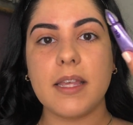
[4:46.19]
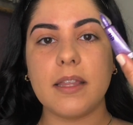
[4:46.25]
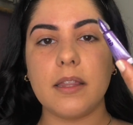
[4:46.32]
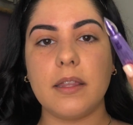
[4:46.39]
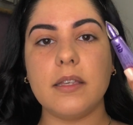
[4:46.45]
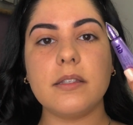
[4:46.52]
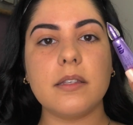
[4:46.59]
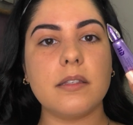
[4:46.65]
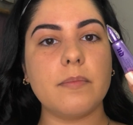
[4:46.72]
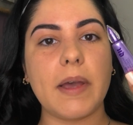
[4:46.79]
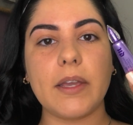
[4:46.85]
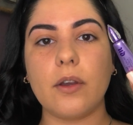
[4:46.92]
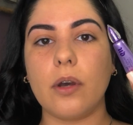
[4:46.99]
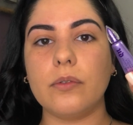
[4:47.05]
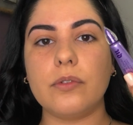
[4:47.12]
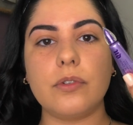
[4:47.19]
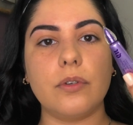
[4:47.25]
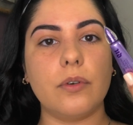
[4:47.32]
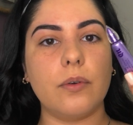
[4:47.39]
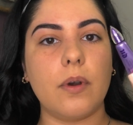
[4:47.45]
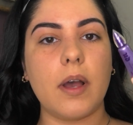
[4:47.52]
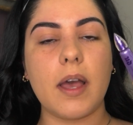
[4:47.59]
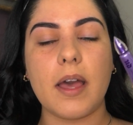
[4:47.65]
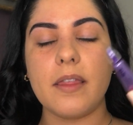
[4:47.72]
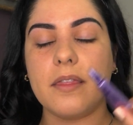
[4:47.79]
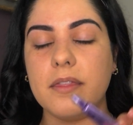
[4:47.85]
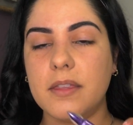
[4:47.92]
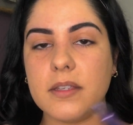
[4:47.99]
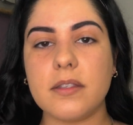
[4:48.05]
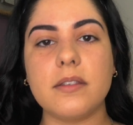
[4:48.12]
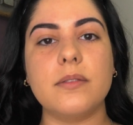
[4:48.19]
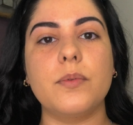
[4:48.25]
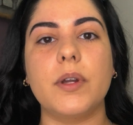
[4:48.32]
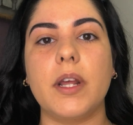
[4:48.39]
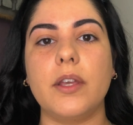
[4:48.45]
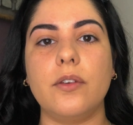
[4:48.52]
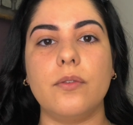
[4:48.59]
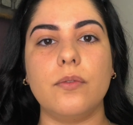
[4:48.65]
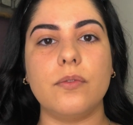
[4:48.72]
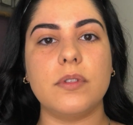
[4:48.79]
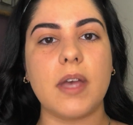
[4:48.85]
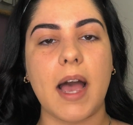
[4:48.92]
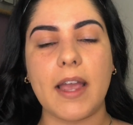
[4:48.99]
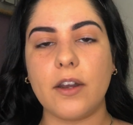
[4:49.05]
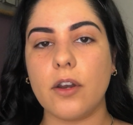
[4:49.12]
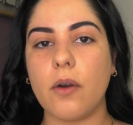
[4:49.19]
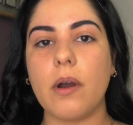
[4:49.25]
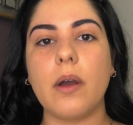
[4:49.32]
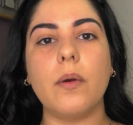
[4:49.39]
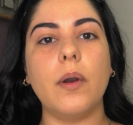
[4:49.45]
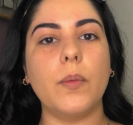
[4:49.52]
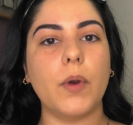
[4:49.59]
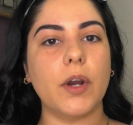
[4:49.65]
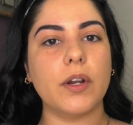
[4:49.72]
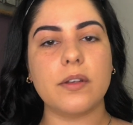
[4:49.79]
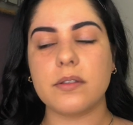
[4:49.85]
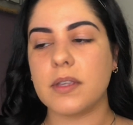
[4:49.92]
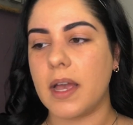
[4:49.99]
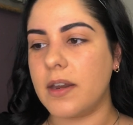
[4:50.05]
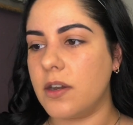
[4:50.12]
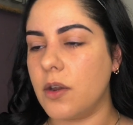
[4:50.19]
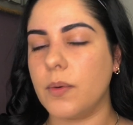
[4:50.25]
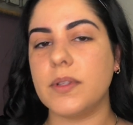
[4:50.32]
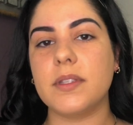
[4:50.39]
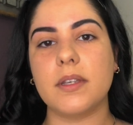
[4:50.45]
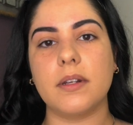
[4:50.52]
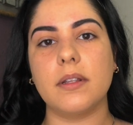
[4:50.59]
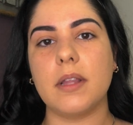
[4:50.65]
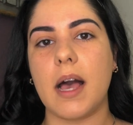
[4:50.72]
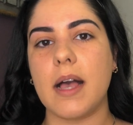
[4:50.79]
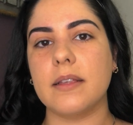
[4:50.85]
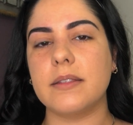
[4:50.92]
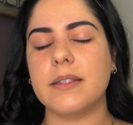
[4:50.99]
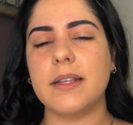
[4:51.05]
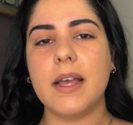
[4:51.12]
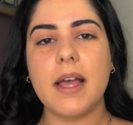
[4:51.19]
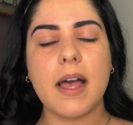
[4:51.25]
This is my go-to. This is what I use. I know how it works. I know it's gonna last.